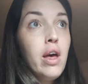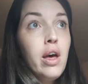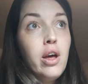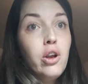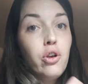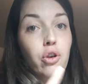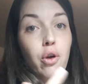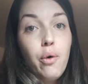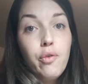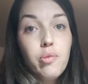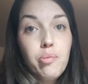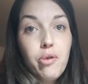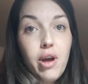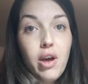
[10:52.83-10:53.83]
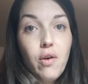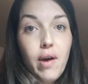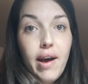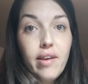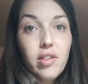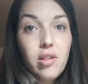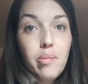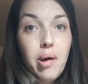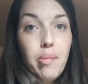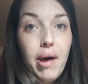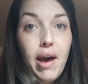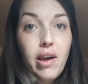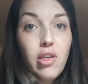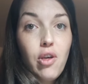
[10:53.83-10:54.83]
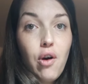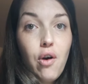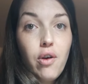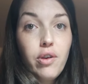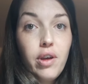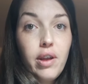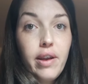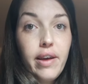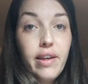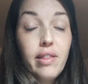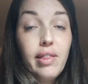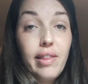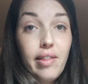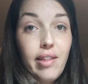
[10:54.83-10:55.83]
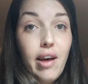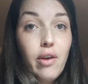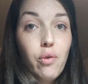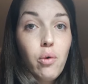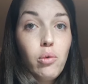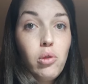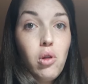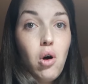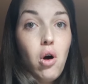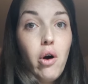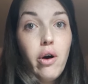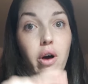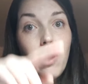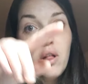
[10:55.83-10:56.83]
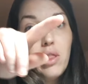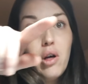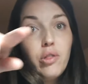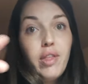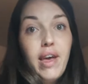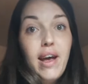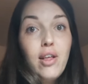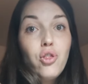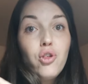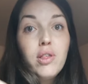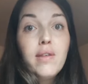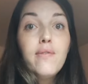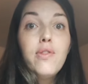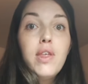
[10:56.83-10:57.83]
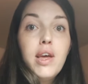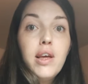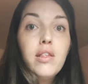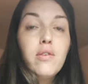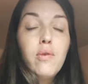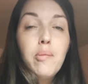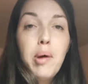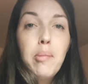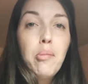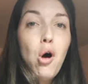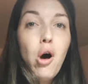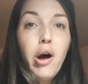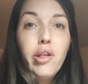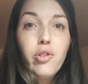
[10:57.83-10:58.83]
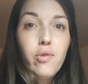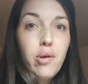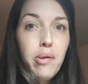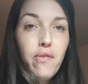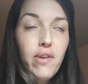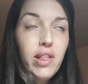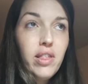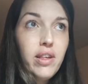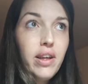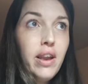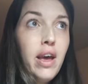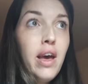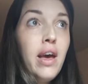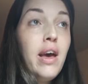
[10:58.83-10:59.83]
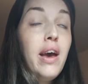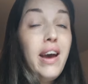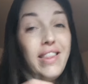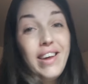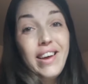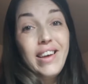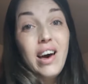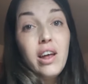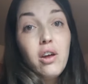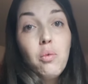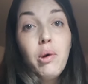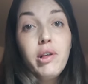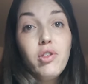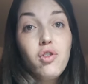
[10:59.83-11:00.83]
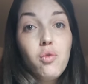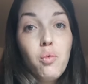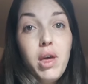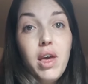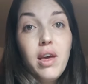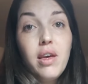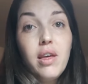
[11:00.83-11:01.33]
no spray grass in my backyard, and I let that grow long along the edges of things, around my pots, around my fencing, and I cut it once a week